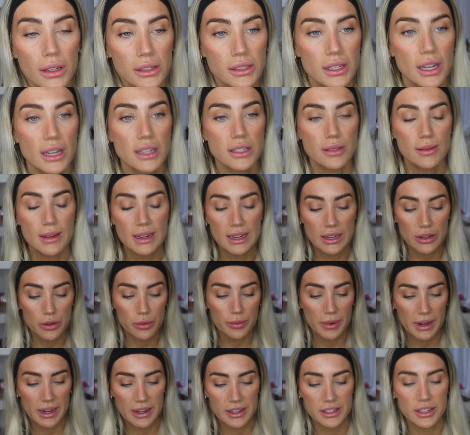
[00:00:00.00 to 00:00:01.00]
Takes me a
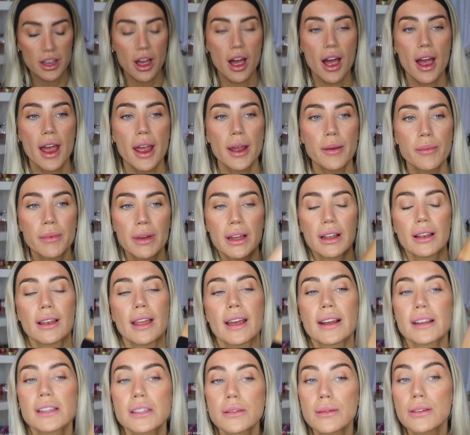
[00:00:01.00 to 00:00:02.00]
little bit of time,
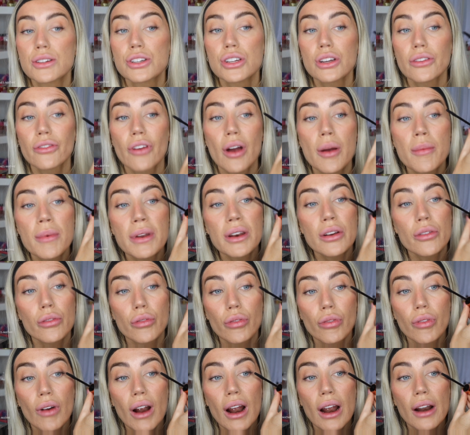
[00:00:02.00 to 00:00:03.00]
like especially if I'm in a
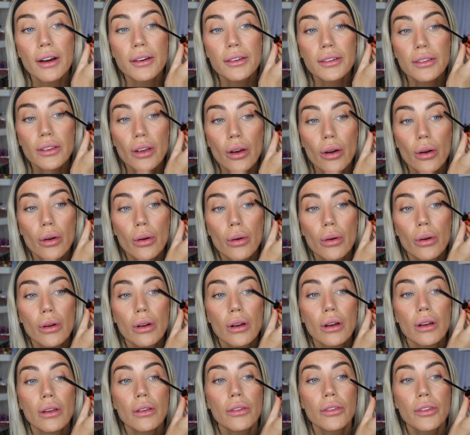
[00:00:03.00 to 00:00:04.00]
rush,
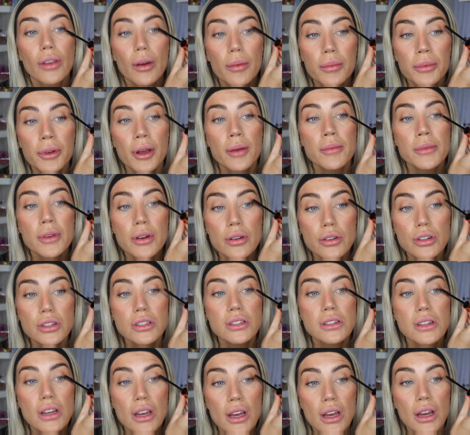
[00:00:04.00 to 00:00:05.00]
so sometimes I'll
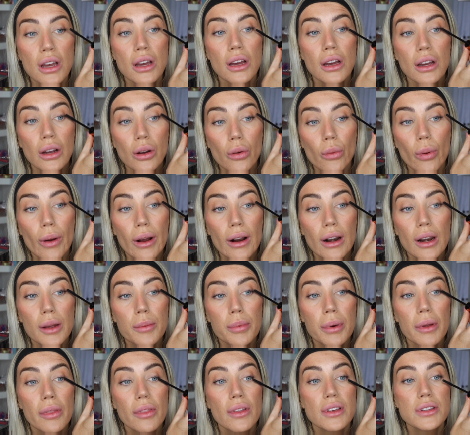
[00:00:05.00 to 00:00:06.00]
just quickly
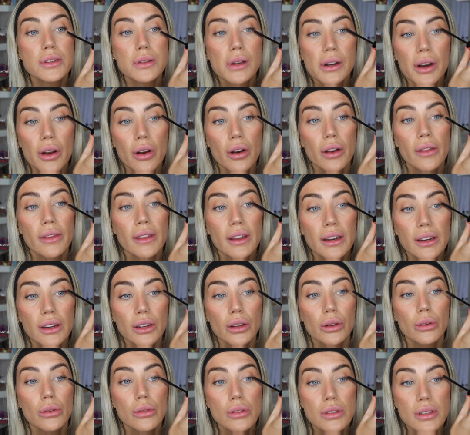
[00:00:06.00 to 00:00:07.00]
put this one on and then
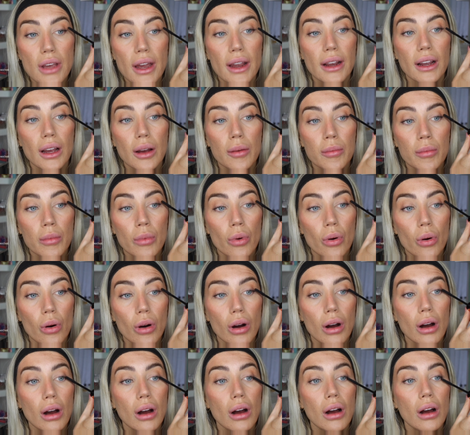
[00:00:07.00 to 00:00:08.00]
use like a
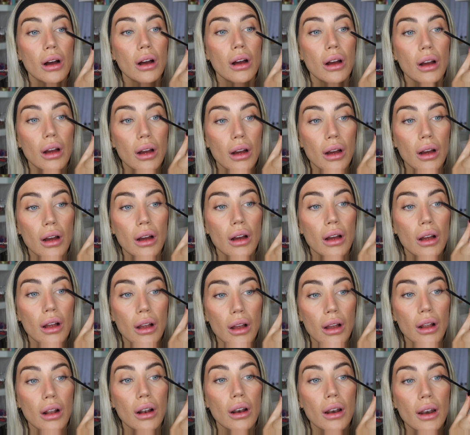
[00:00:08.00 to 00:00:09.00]
more
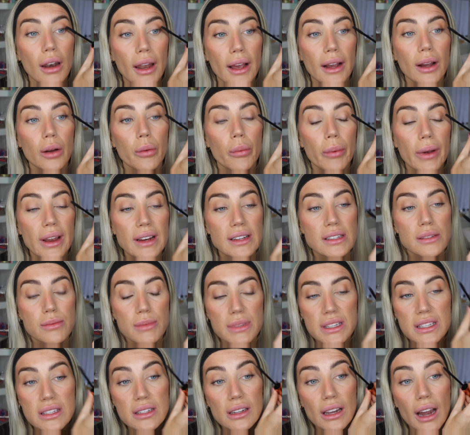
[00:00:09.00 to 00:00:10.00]
like wet
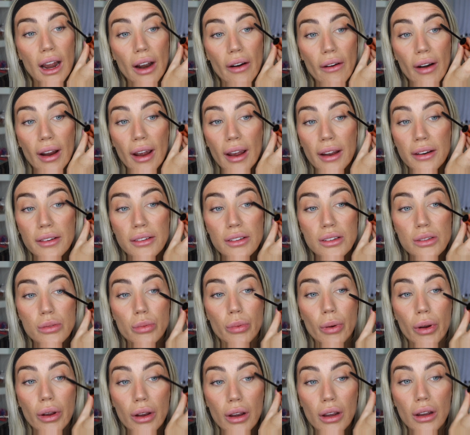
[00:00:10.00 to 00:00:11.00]
mascara and
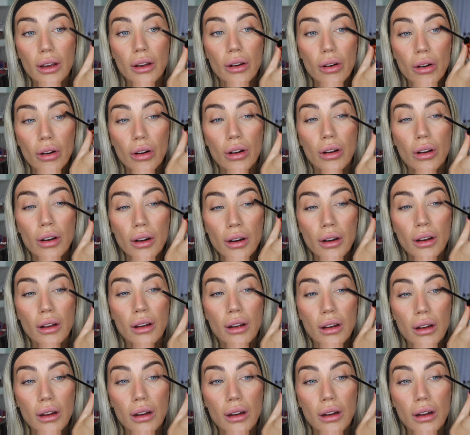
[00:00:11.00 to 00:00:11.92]
just work it on.